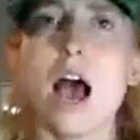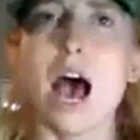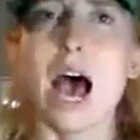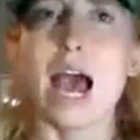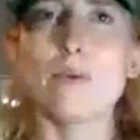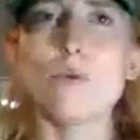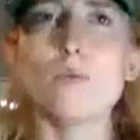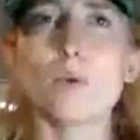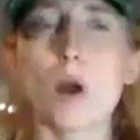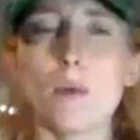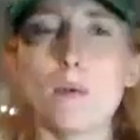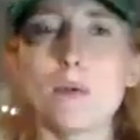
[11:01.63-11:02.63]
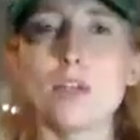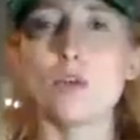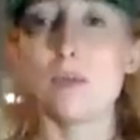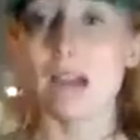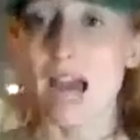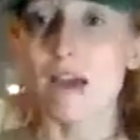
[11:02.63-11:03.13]
I will probably do
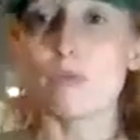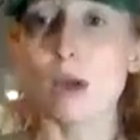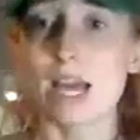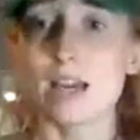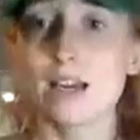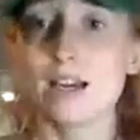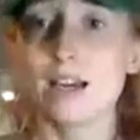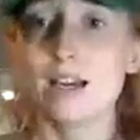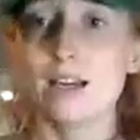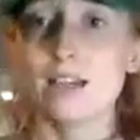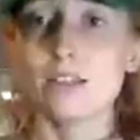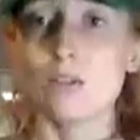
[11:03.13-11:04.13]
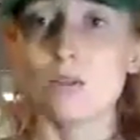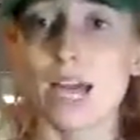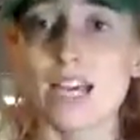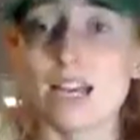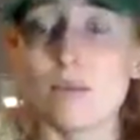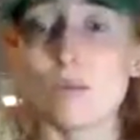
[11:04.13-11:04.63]
about halfway. So
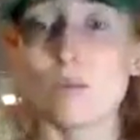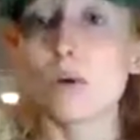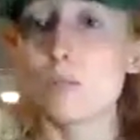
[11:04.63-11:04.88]
like when we're